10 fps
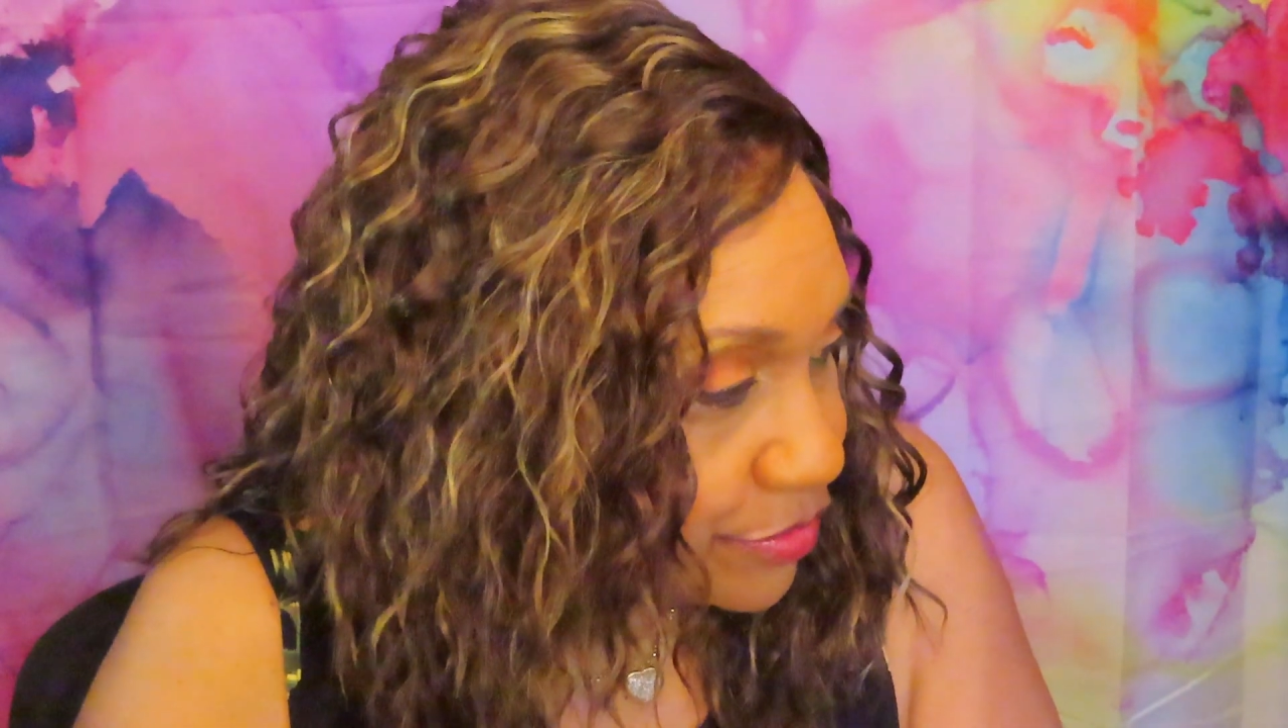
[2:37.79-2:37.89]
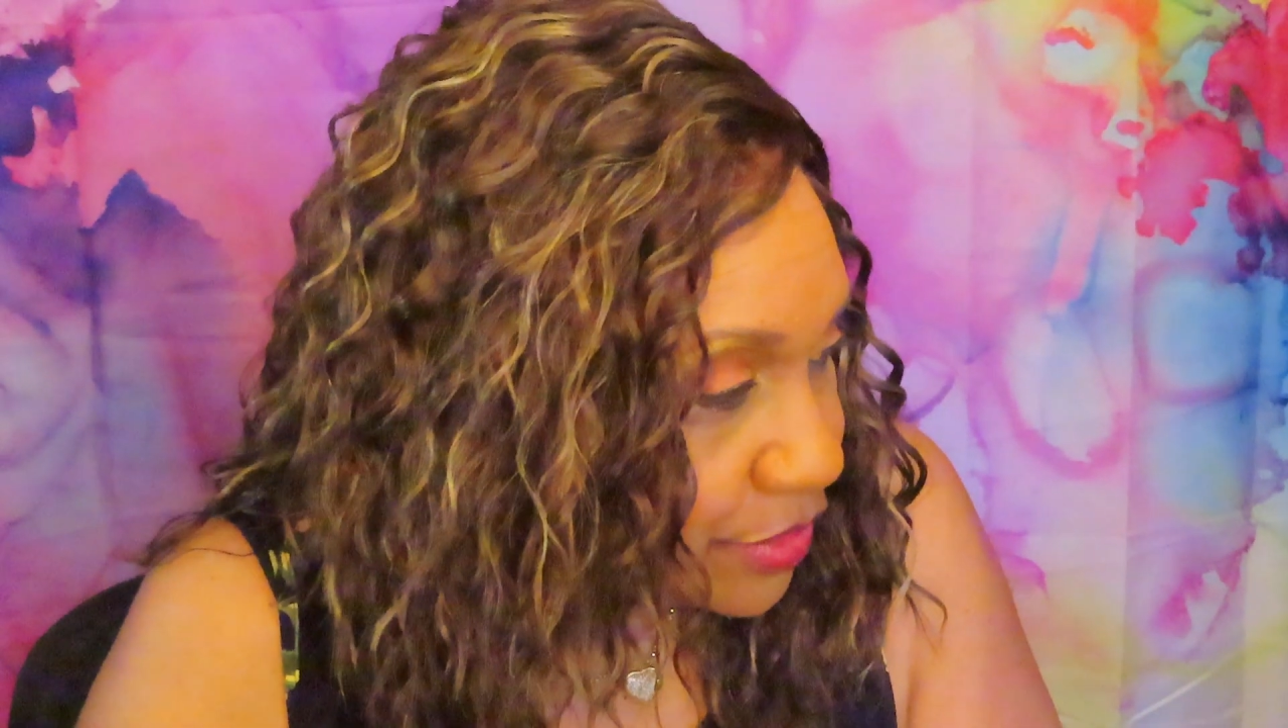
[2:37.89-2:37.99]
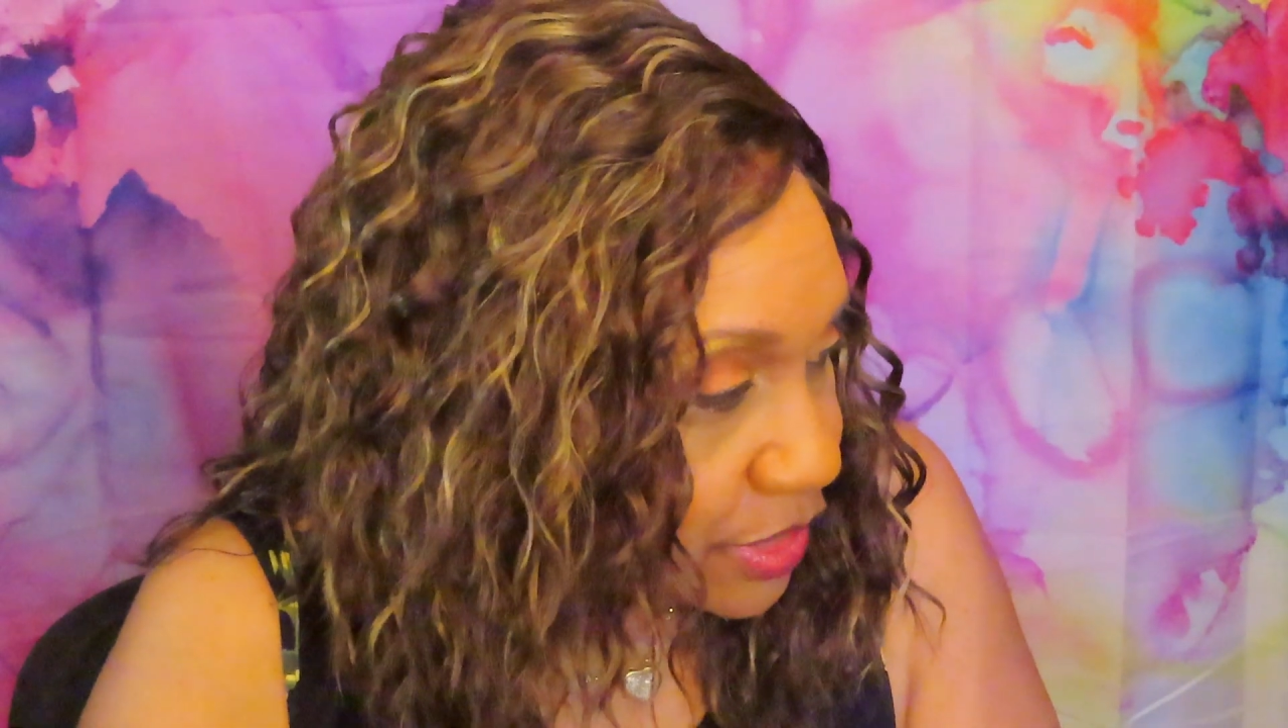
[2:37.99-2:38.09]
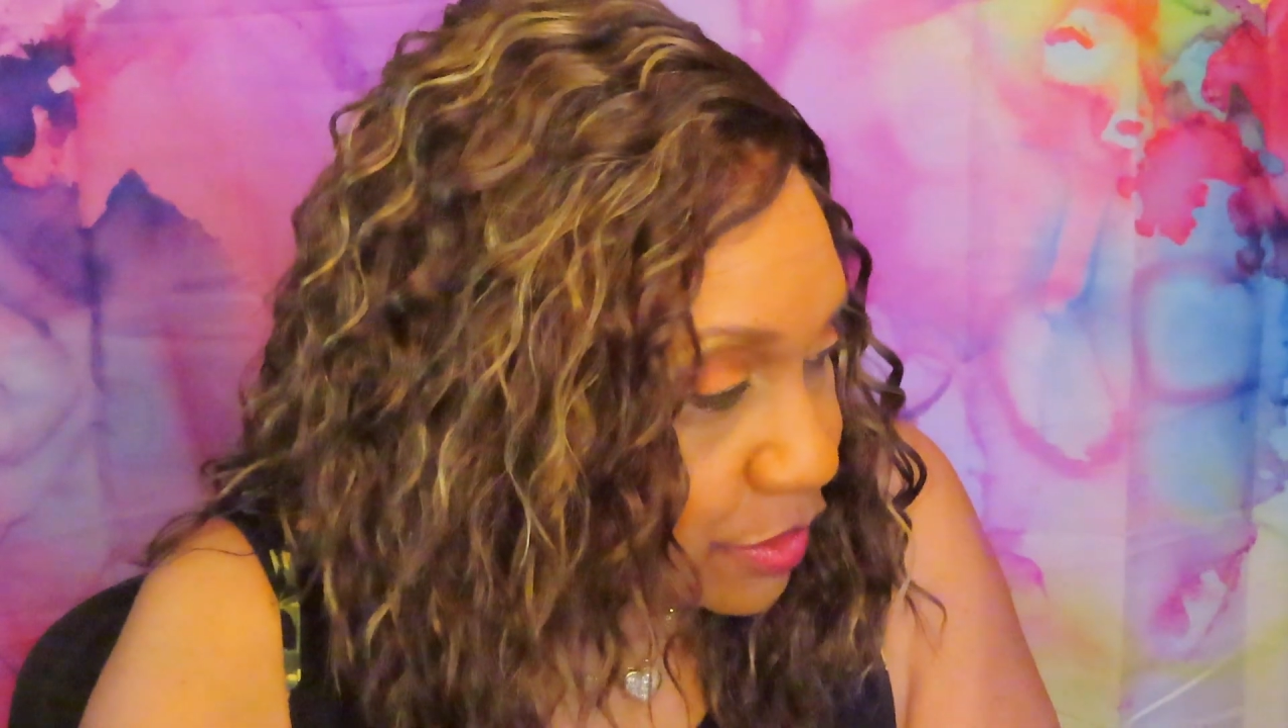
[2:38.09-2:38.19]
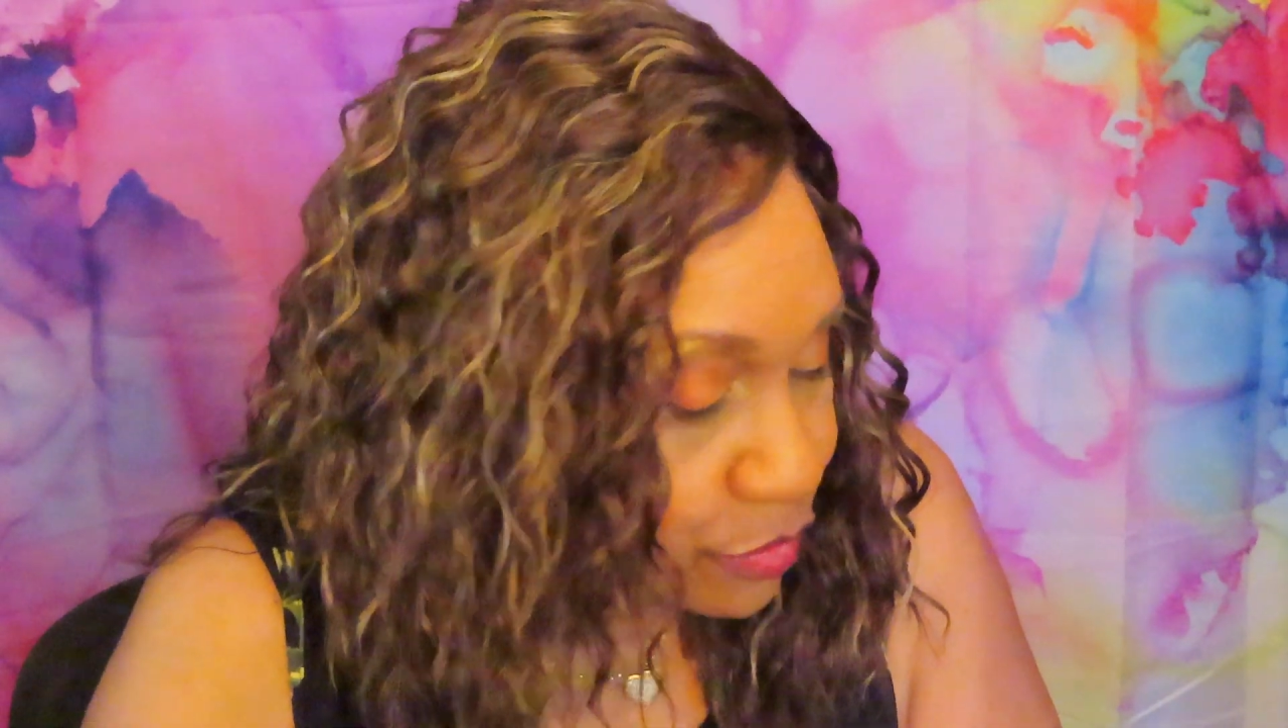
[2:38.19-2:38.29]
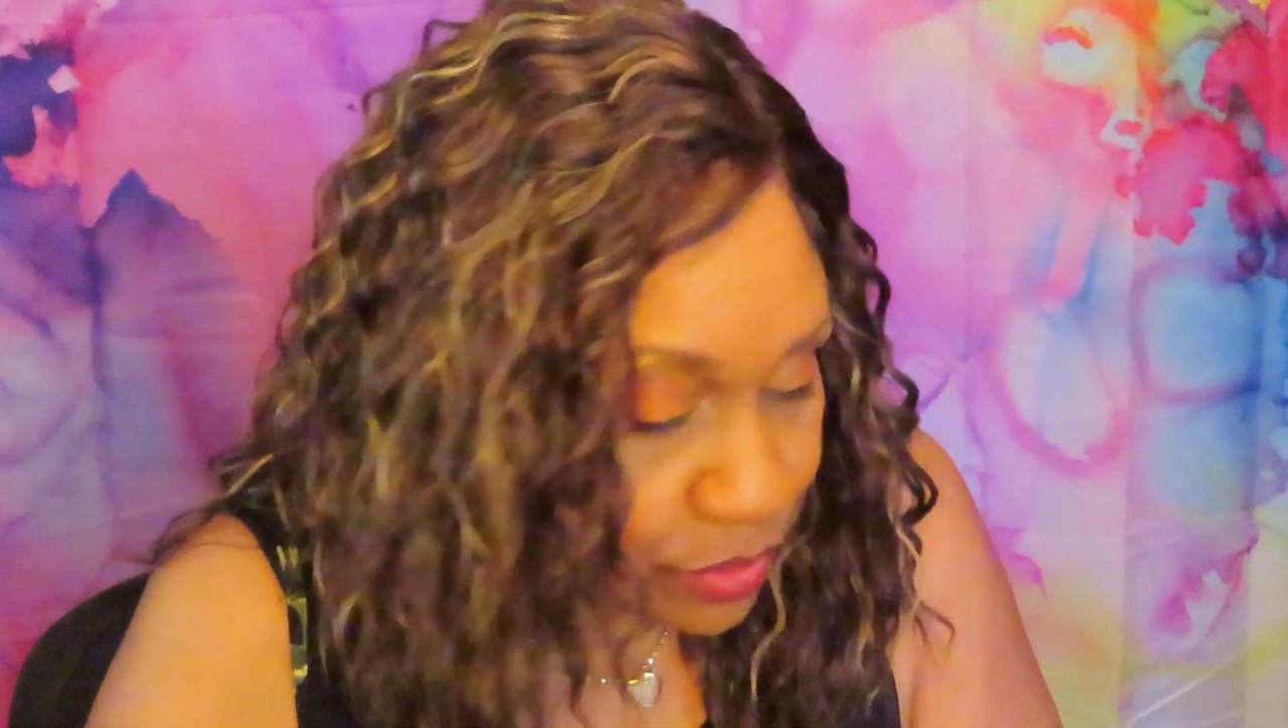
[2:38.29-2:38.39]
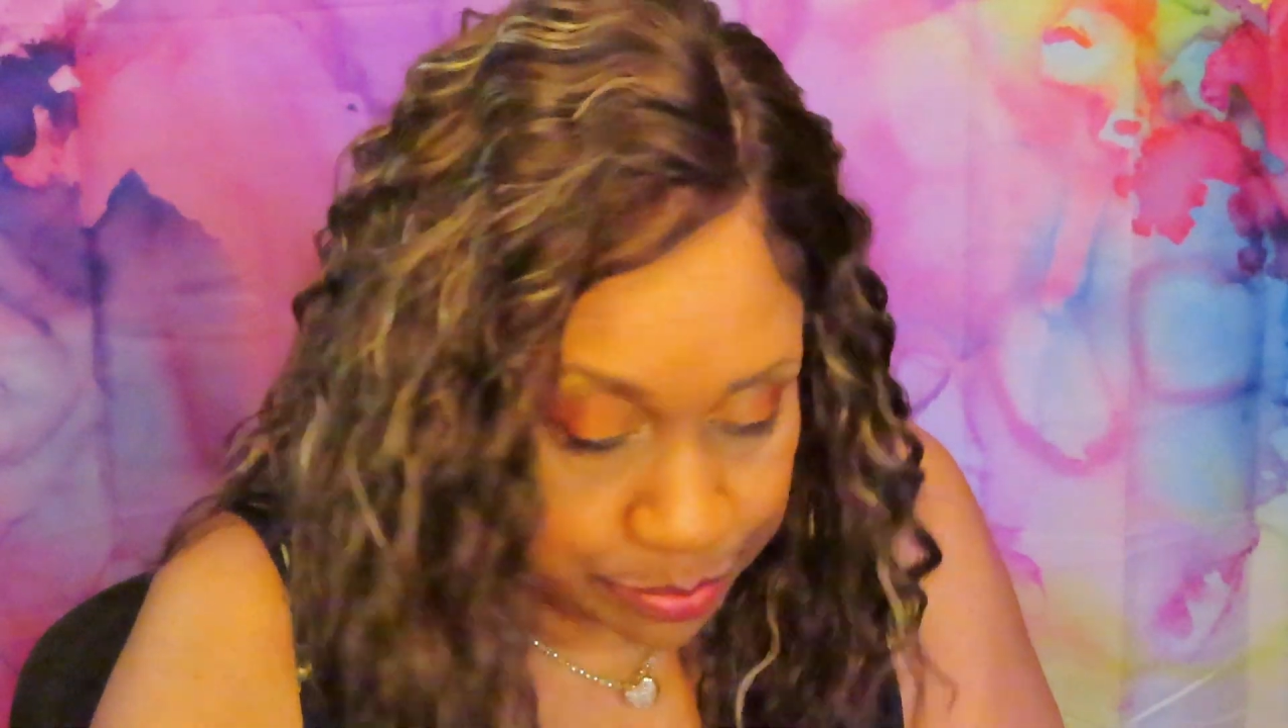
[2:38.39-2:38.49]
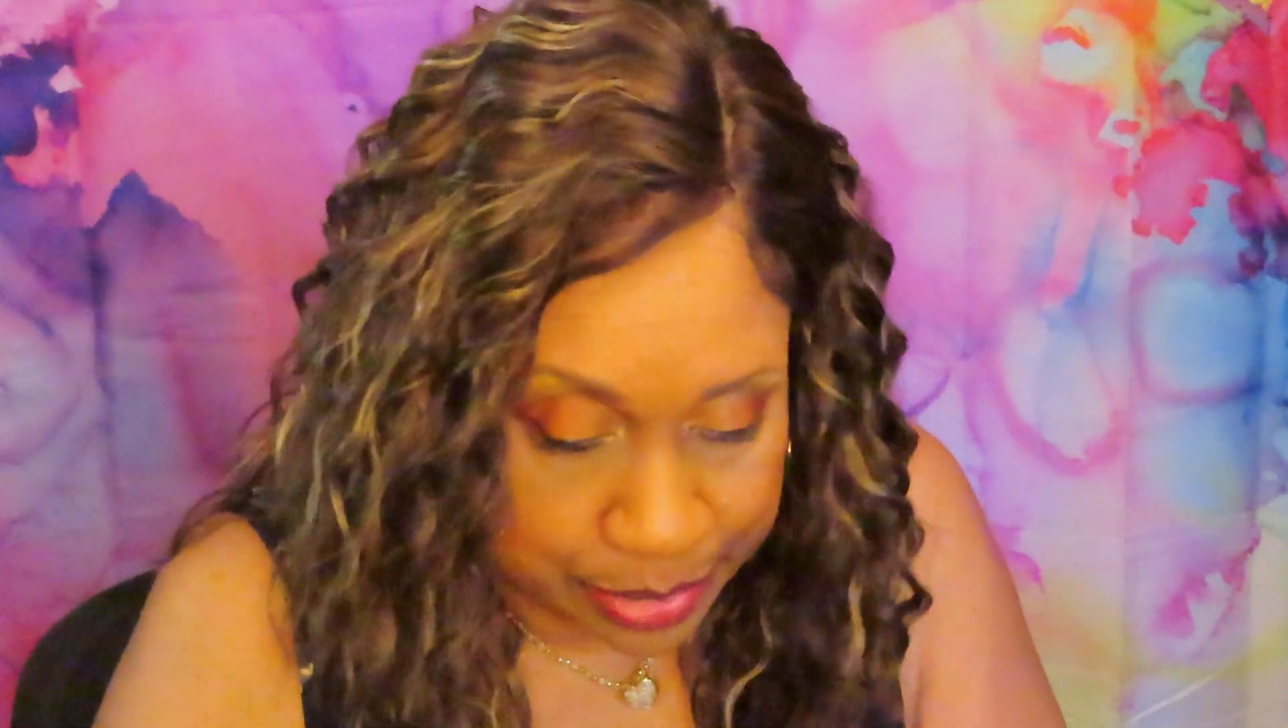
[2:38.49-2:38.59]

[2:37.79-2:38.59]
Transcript: that's on the